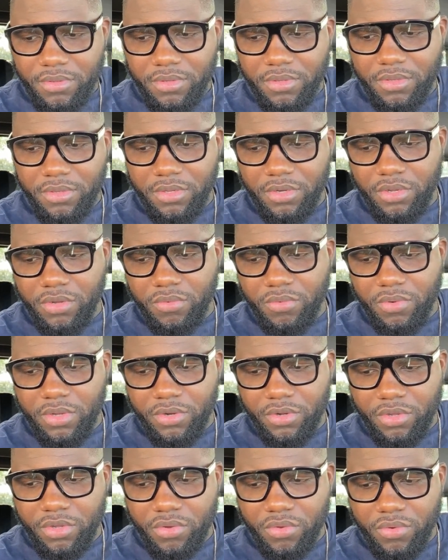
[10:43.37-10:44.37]
you don't want
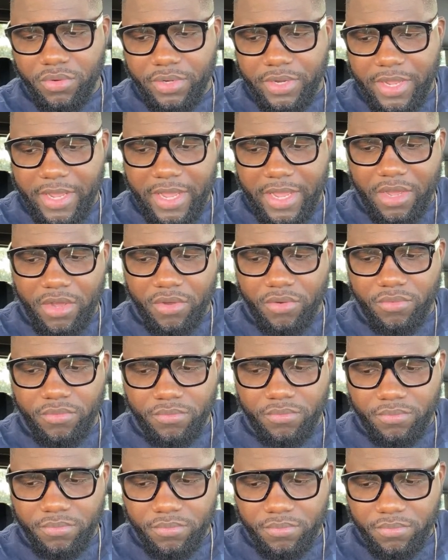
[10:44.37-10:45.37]
to go down.
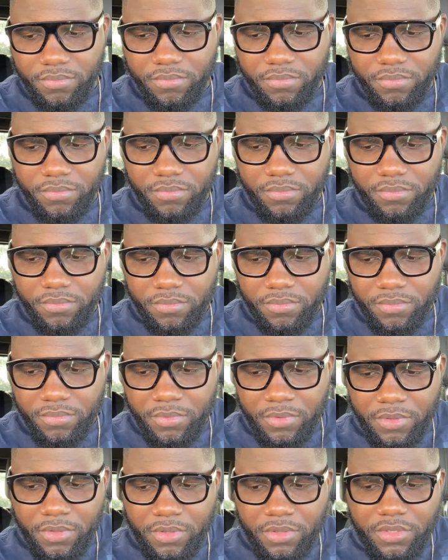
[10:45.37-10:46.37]

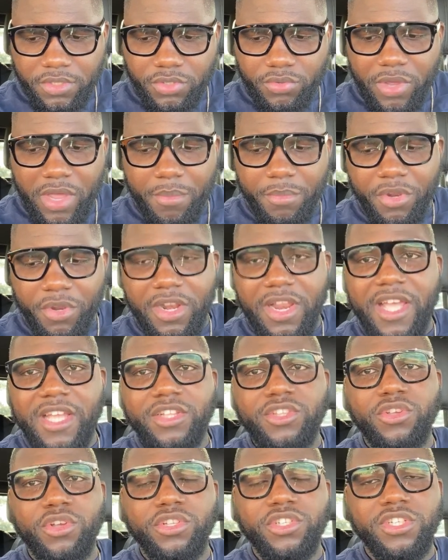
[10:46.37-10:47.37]
So I'm gonna like
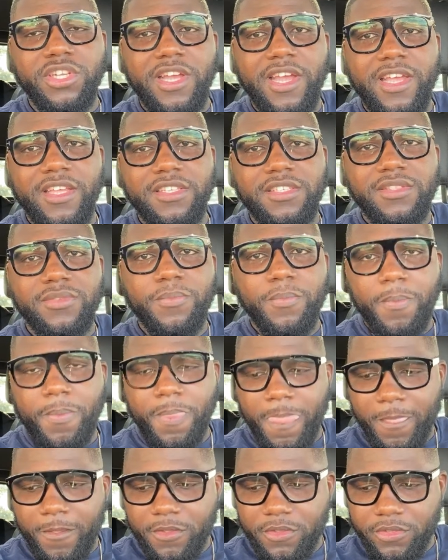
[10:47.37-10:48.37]
touch, guys.
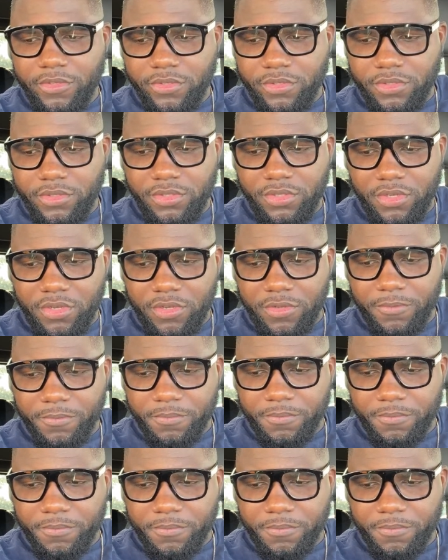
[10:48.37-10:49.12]
So